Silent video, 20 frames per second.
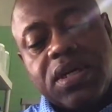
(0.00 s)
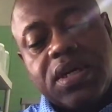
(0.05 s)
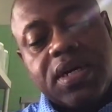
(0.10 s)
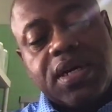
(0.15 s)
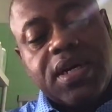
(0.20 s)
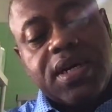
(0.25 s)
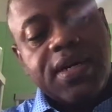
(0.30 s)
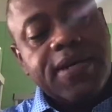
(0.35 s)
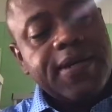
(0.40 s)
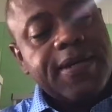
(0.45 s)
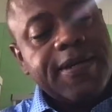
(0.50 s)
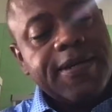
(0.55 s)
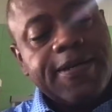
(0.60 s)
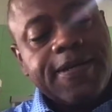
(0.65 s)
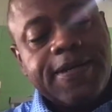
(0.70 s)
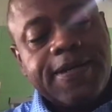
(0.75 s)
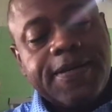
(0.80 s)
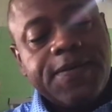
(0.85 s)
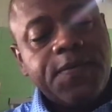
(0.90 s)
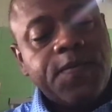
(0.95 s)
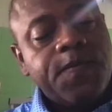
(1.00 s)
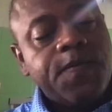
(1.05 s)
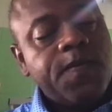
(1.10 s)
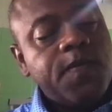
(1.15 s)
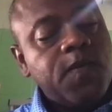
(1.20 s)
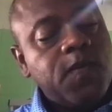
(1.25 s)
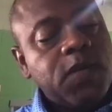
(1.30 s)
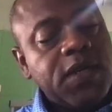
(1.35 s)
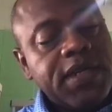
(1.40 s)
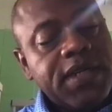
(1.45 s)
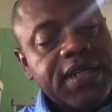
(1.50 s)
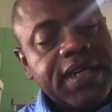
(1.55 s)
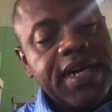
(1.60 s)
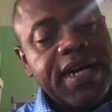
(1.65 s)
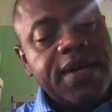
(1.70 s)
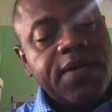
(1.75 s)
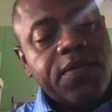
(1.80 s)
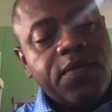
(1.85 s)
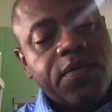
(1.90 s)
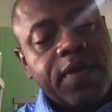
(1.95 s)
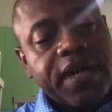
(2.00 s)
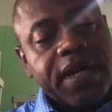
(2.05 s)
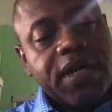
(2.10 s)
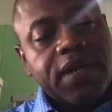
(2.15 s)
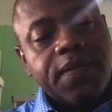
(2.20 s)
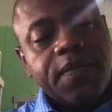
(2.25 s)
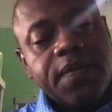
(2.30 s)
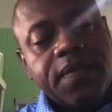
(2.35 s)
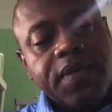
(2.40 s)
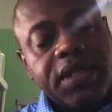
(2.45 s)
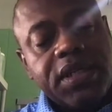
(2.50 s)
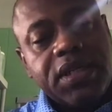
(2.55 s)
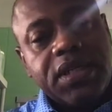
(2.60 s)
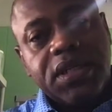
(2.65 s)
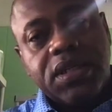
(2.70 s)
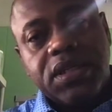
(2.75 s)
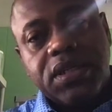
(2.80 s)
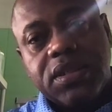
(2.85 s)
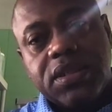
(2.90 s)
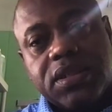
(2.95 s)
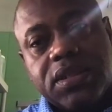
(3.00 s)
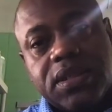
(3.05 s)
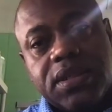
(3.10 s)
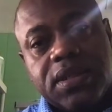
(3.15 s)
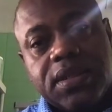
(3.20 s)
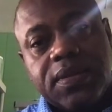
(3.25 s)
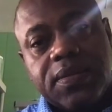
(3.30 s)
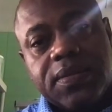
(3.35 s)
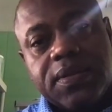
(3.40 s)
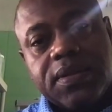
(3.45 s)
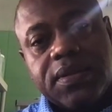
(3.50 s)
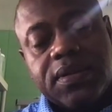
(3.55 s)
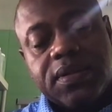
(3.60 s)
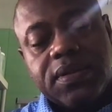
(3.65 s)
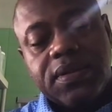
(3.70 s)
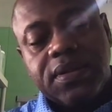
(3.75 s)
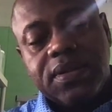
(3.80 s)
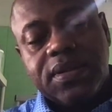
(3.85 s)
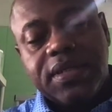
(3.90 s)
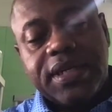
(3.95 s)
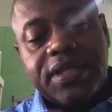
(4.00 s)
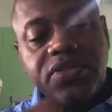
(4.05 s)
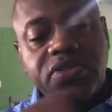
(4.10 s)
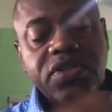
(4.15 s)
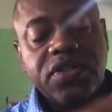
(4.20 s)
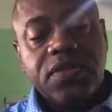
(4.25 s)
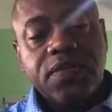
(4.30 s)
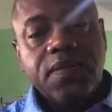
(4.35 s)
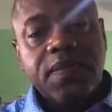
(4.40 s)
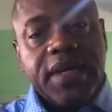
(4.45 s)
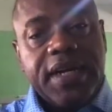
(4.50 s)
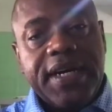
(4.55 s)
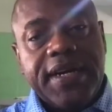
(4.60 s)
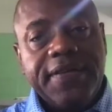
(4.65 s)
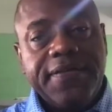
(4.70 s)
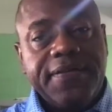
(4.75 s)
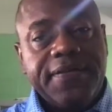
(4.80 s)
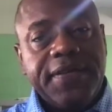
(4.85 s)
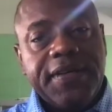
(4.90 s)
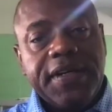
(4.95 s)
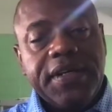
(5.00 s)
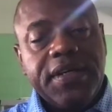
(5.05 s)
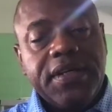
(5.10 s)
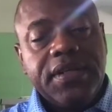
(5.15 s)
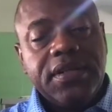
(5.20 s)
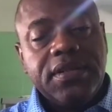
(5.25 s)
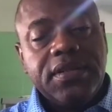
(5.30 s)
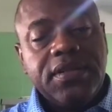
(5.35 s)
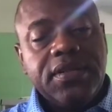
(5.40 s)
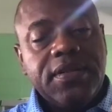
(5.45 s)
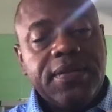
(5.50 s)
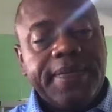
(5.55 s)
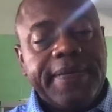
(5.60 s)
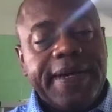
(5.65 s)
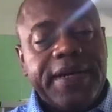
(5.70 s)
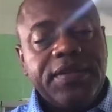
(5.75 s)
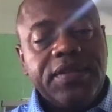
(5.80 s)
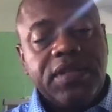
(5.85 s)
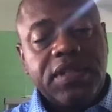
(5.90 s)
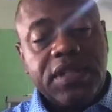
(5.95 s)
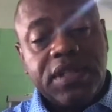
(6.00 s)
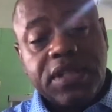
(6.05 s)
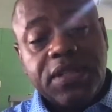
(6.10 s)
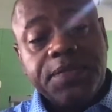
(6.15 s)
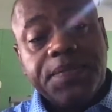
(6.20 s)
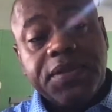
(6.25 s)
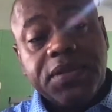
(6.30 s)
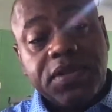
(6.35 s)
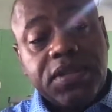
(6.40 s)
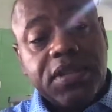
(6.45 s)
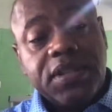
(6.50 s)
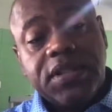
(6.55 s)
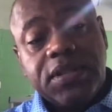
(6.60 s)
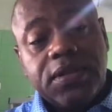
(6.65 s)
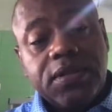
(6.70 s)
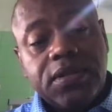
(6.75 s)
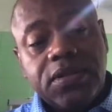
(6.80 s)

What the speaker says: would not recommend this. That's just my feelings about this particular